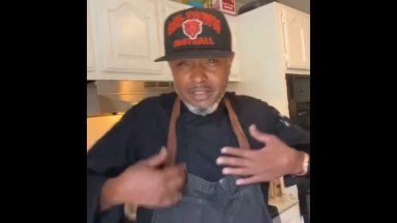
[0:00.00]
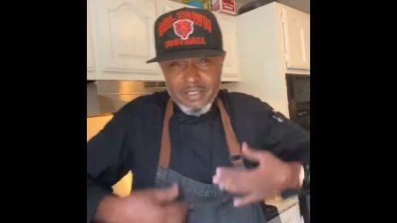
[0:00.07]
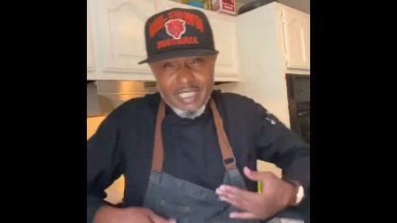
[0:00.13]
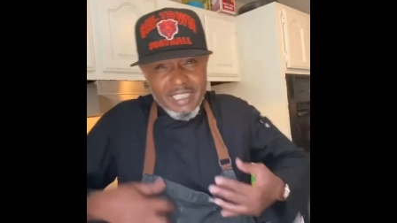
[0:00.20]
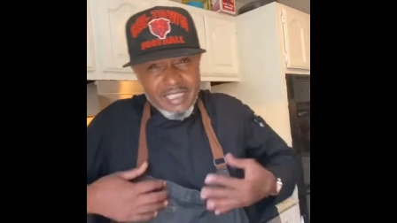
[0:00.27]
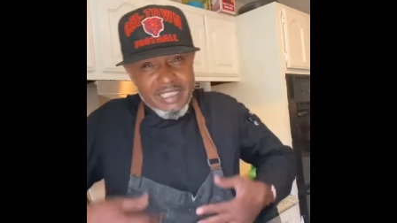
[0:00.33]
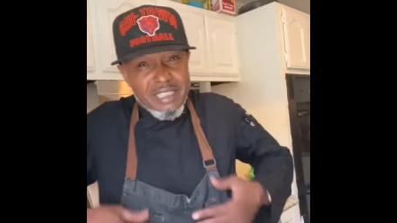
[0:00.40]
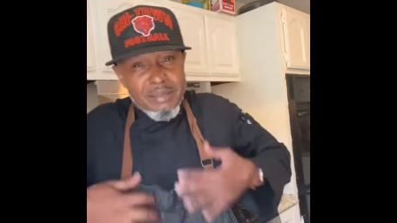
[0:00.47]
You got
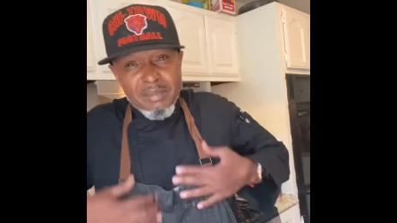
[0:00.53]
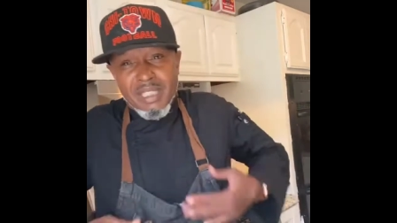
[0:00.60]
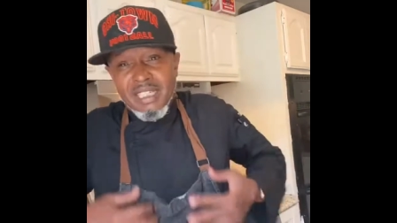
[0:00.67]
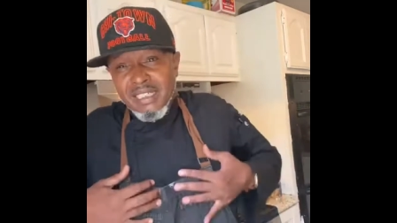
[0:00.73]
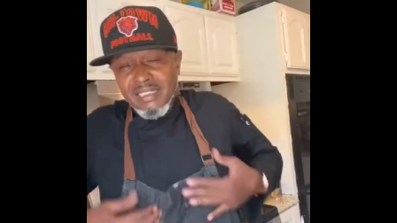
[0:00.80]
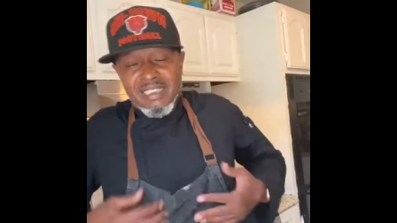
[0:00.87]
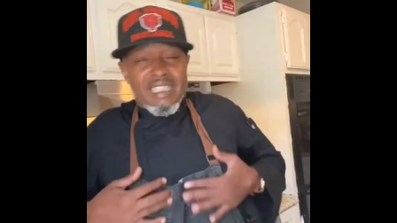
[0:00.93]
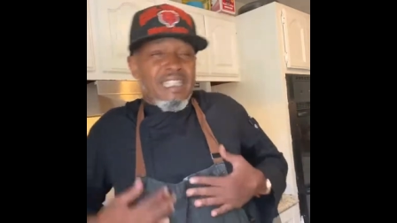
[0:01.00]
to keep
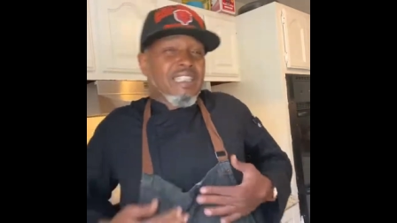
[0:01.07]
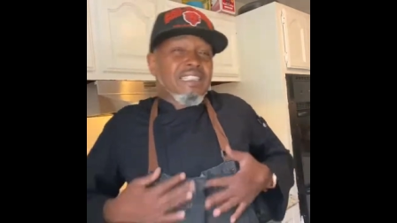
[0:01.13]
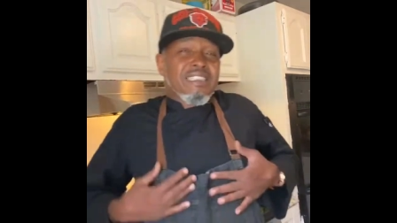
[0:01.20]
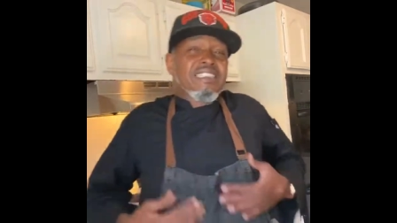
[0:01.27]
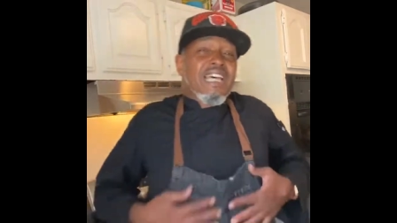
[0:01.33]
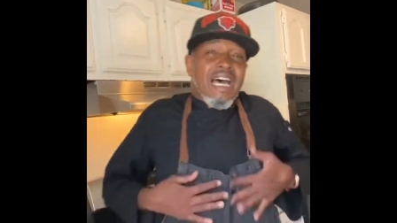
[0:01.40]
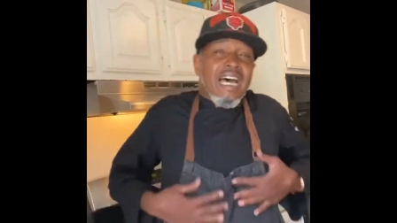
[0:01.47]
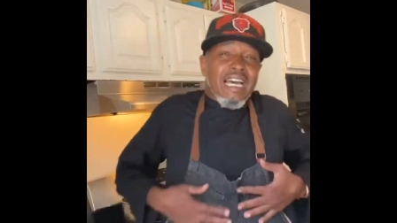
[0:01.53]
the
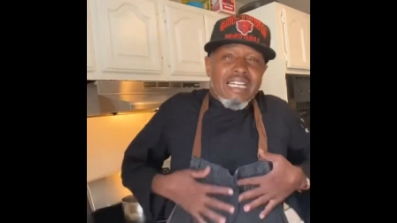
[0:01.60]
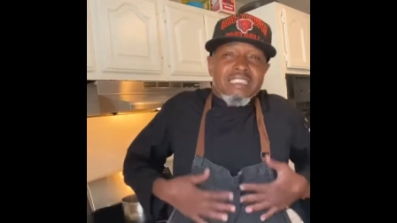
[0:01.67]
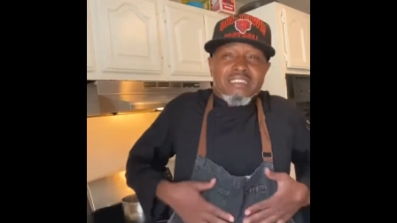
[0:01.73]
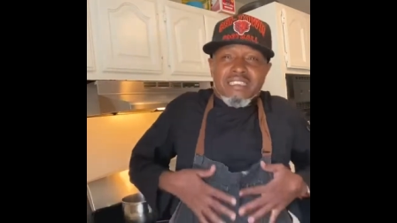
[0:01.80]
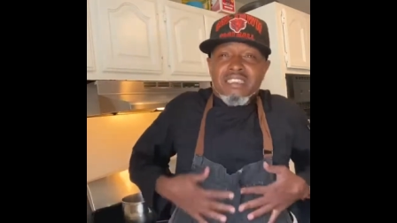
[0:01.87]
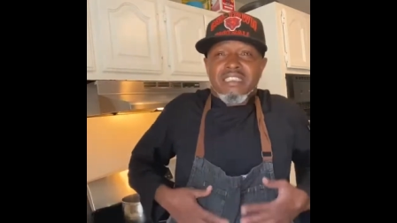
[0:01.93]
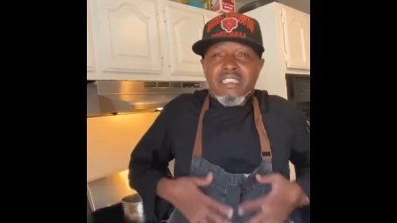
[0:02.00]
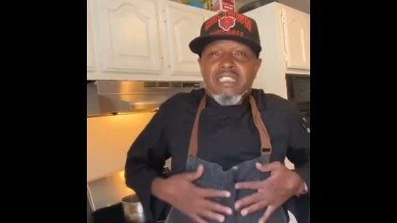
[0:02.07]
insides,